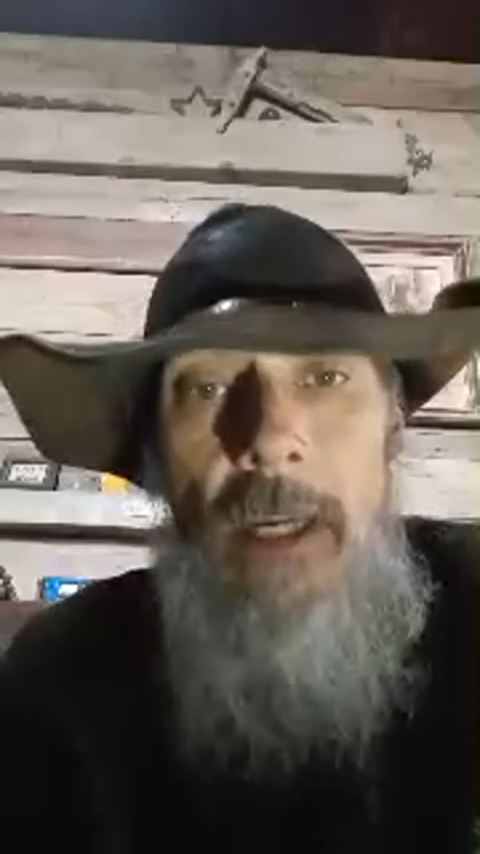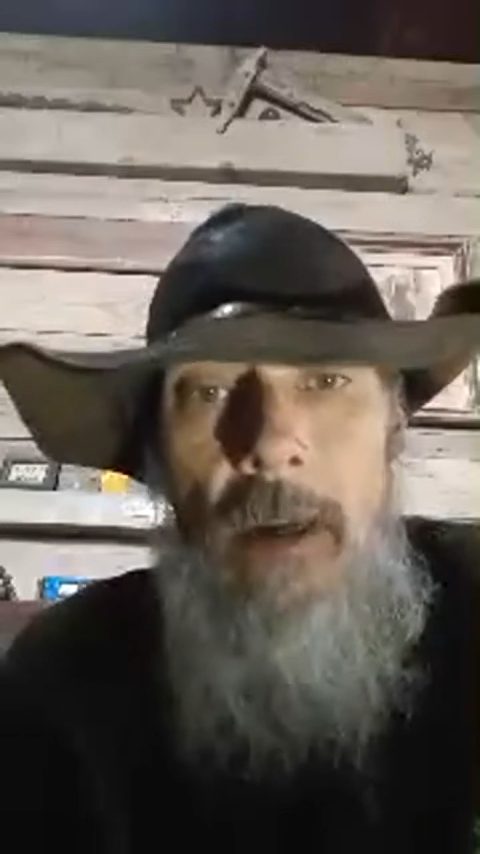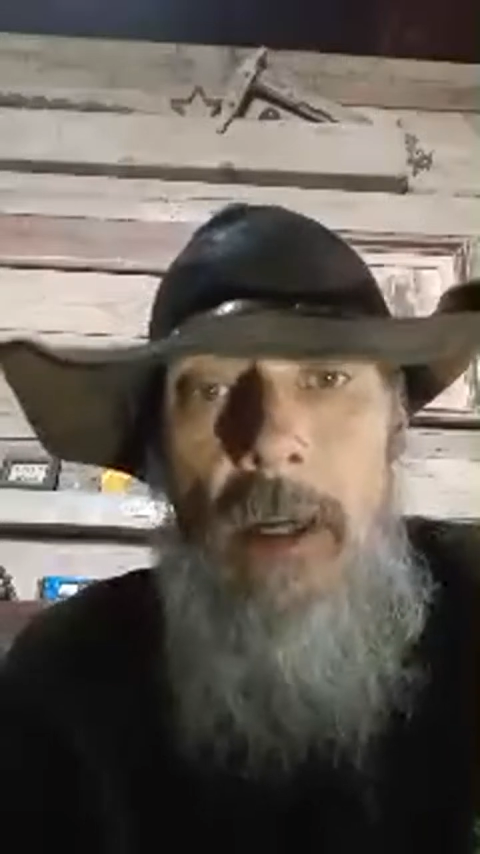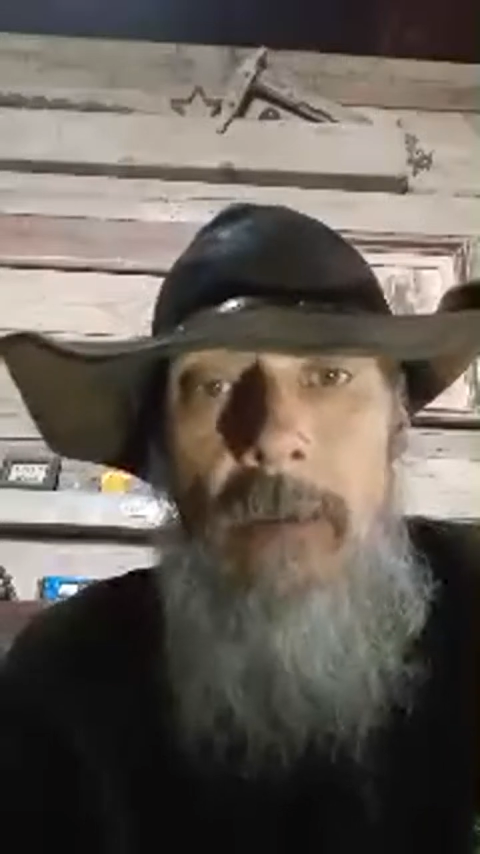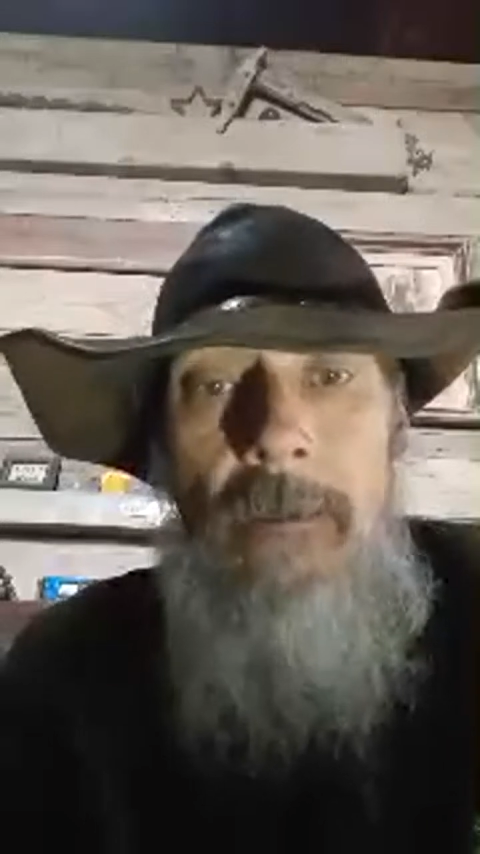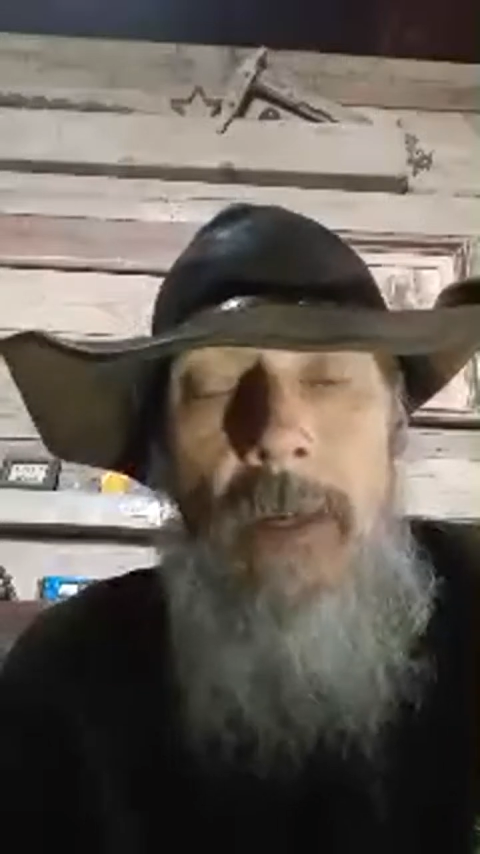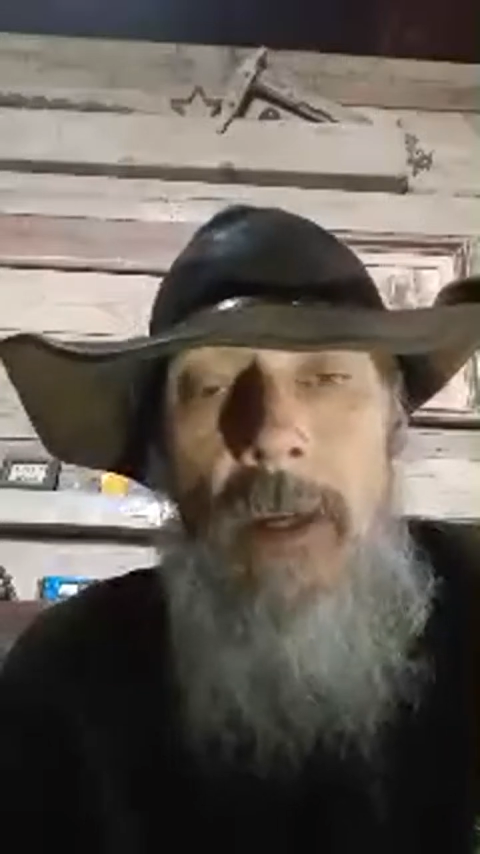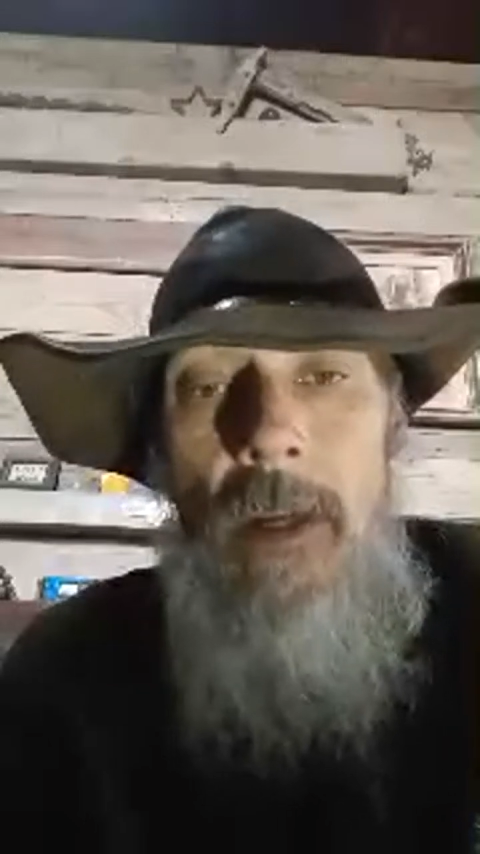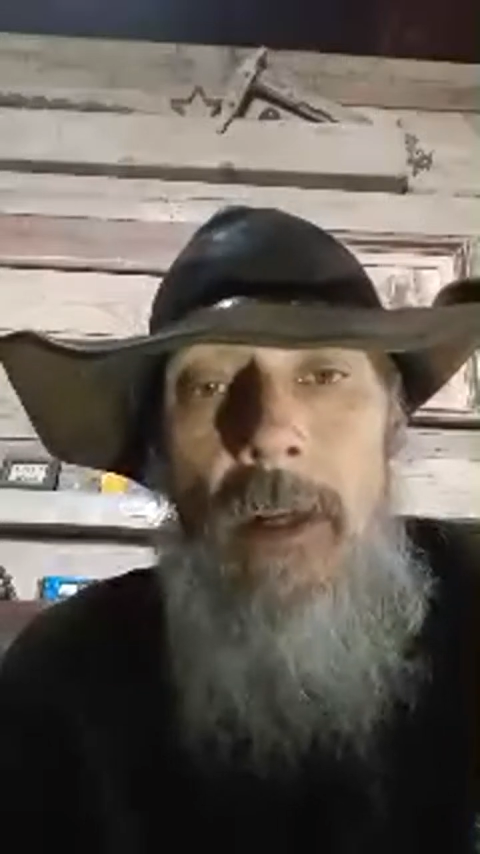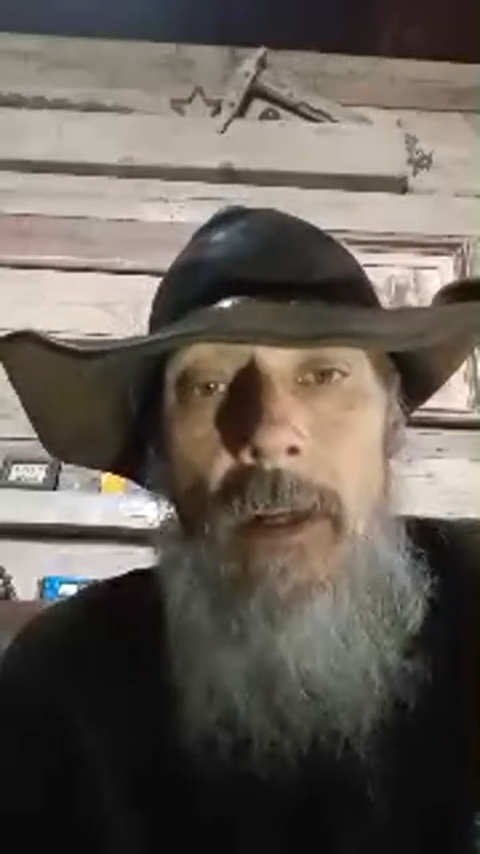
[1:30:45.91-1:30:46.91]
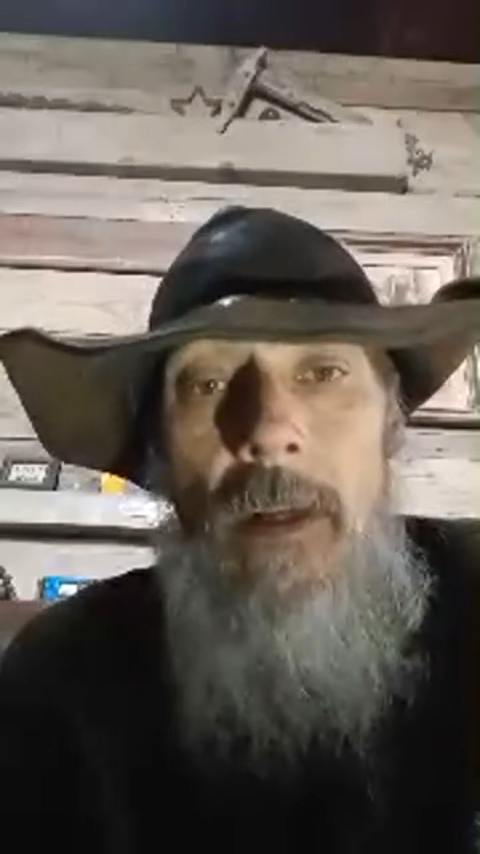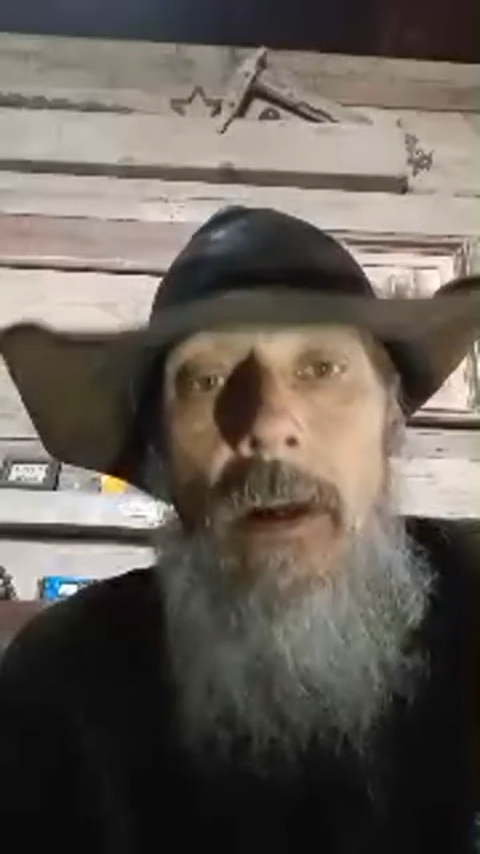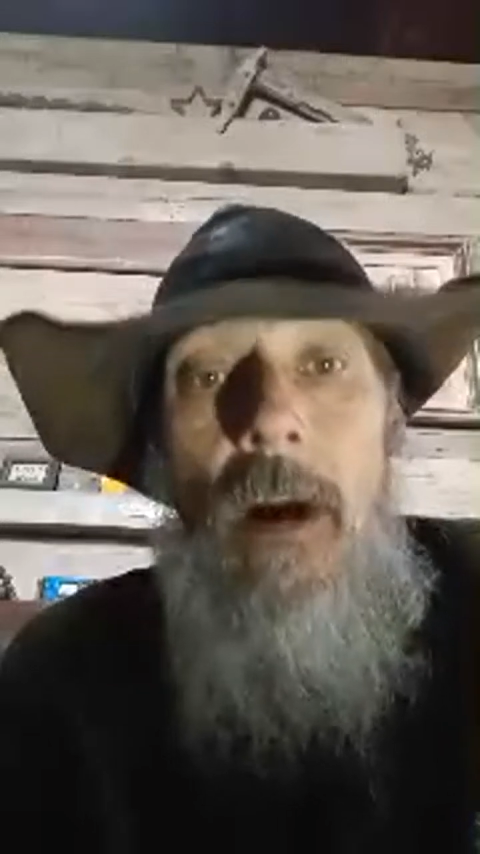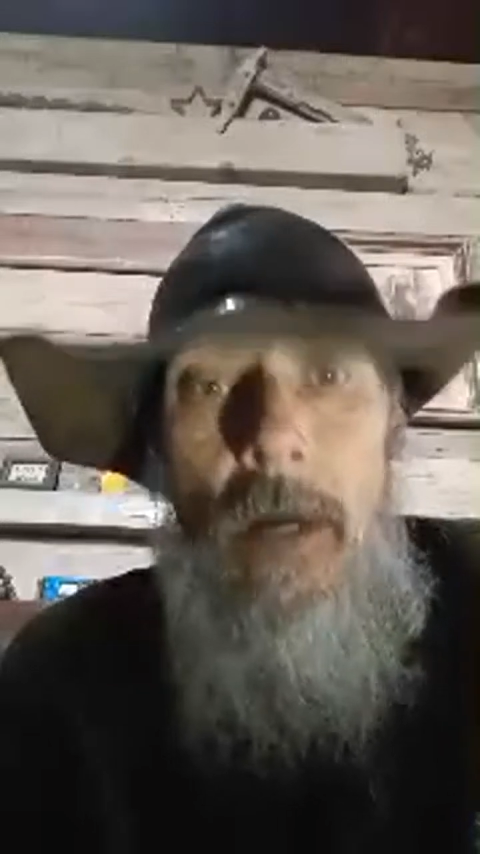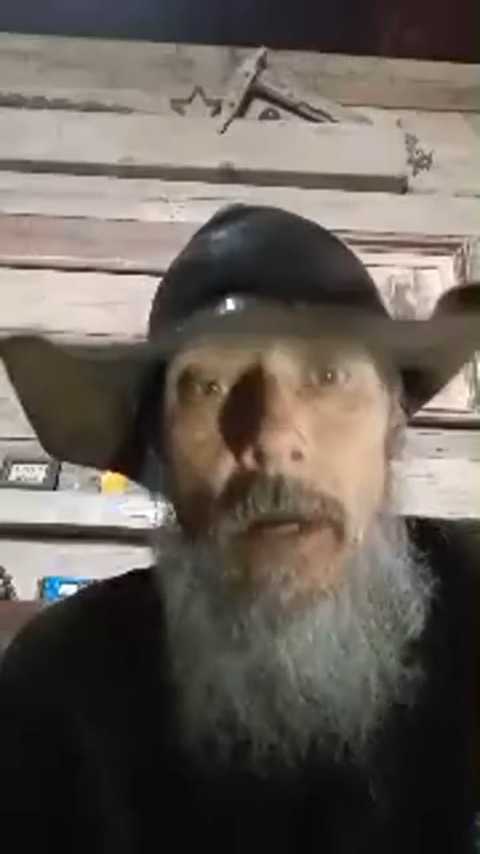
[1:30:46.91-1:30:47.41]

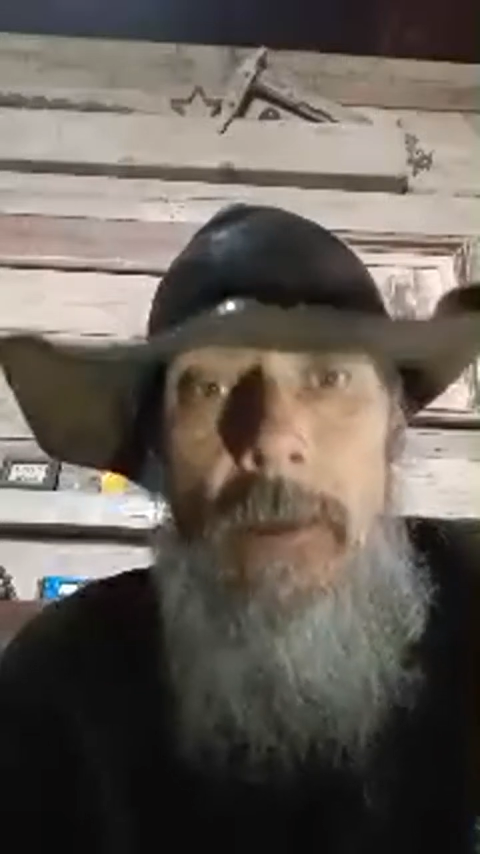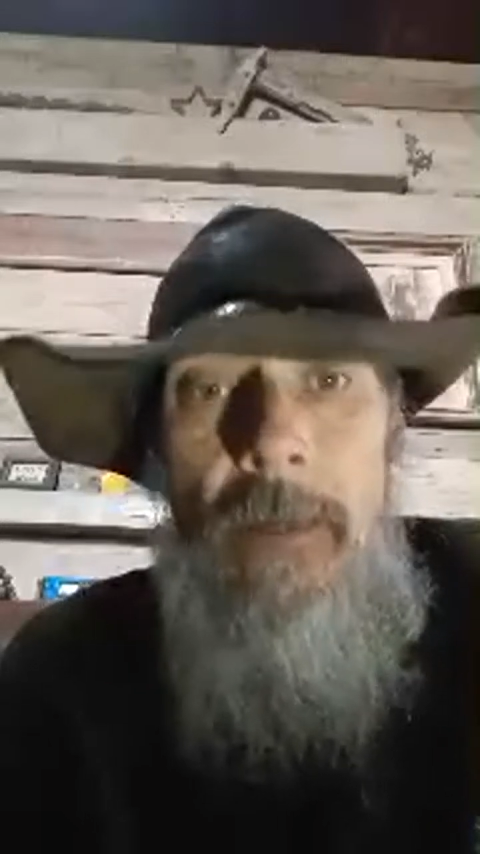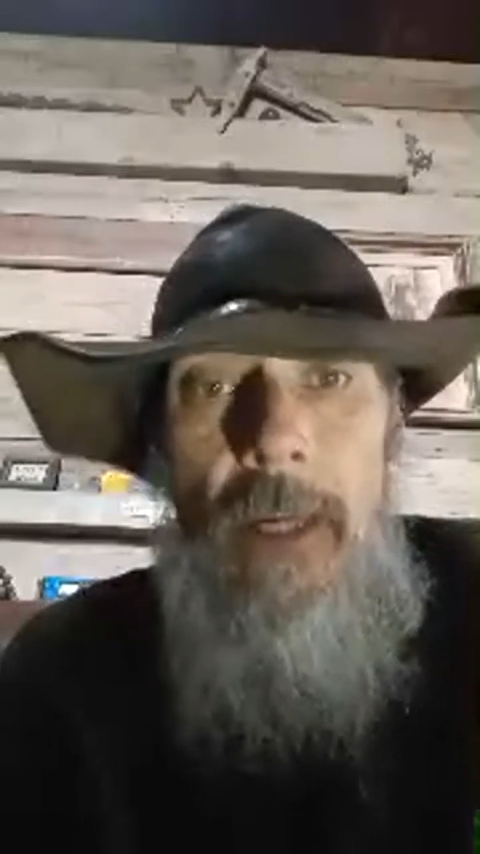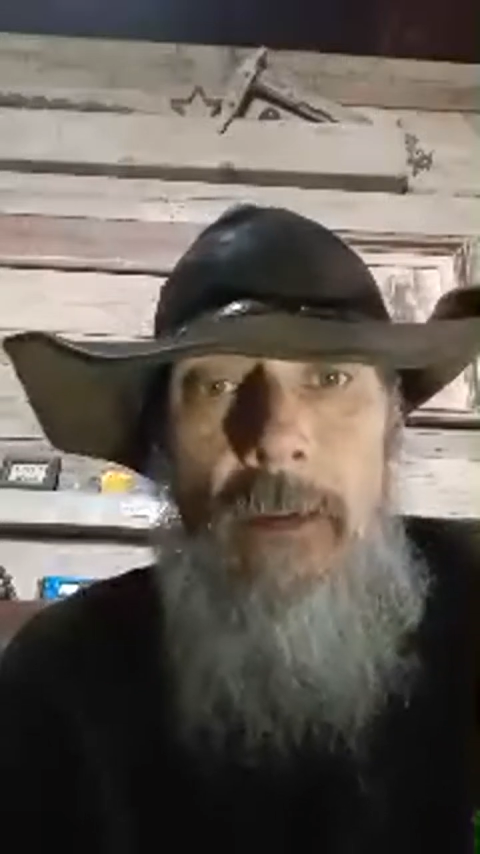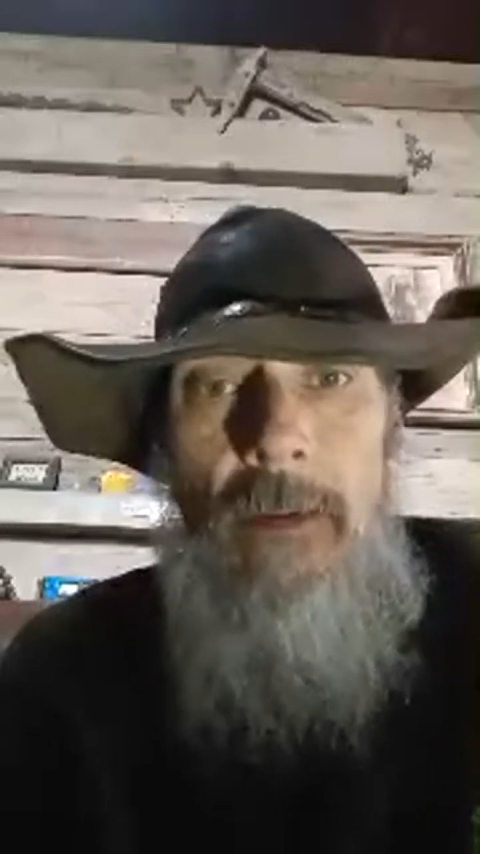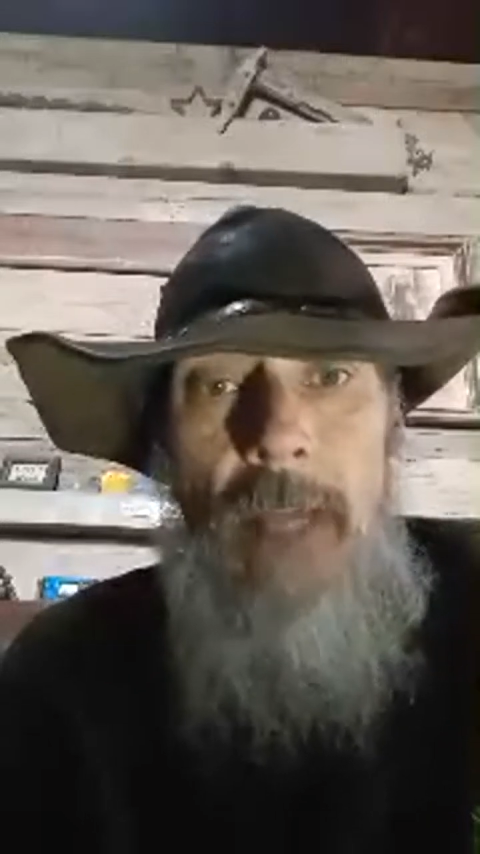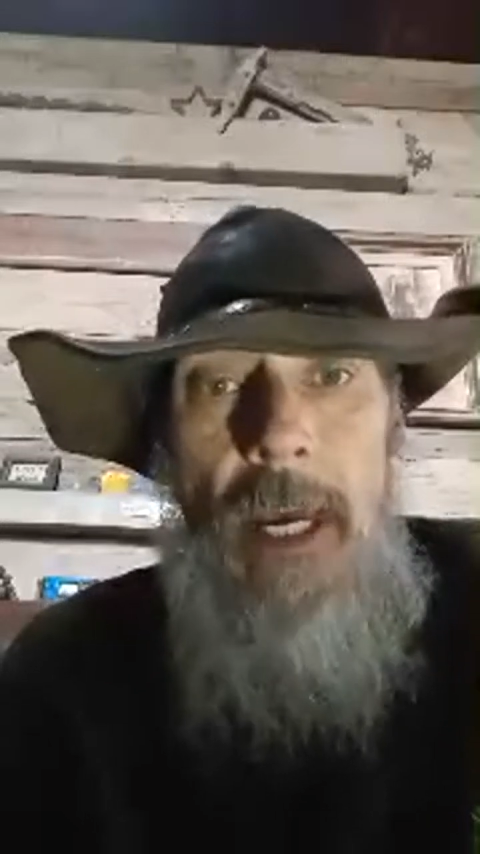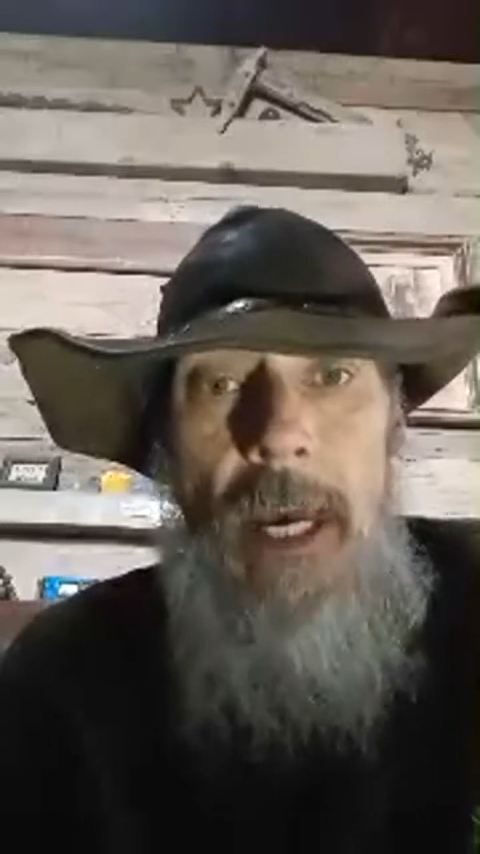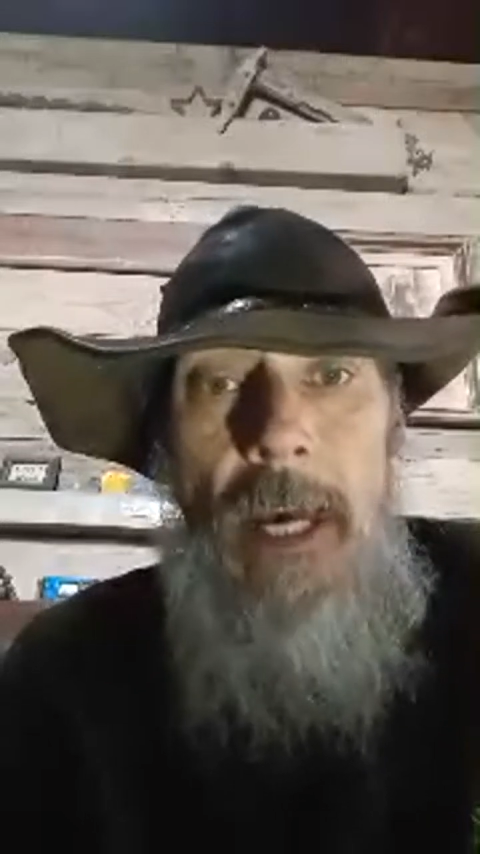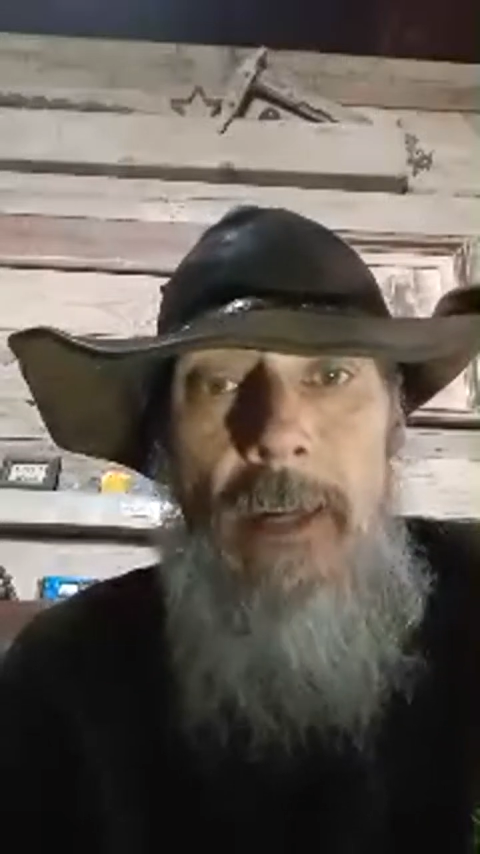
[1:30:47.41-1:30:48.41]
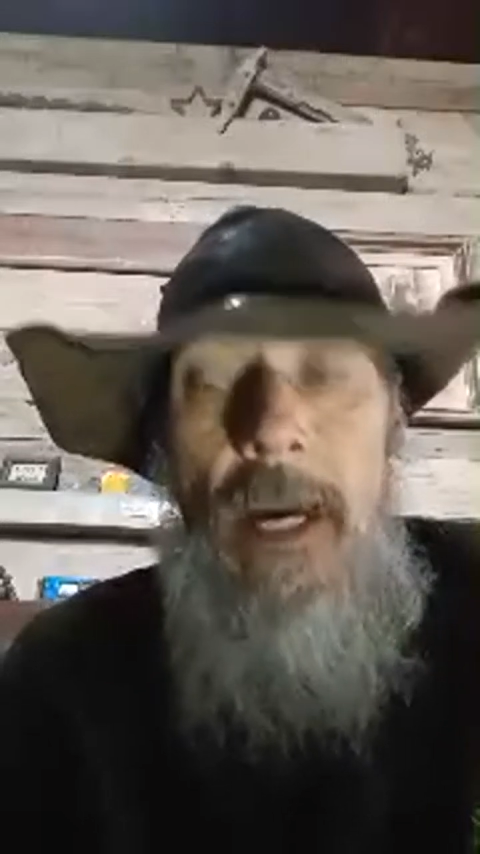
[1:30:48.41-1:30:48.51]
armored vehicles they had.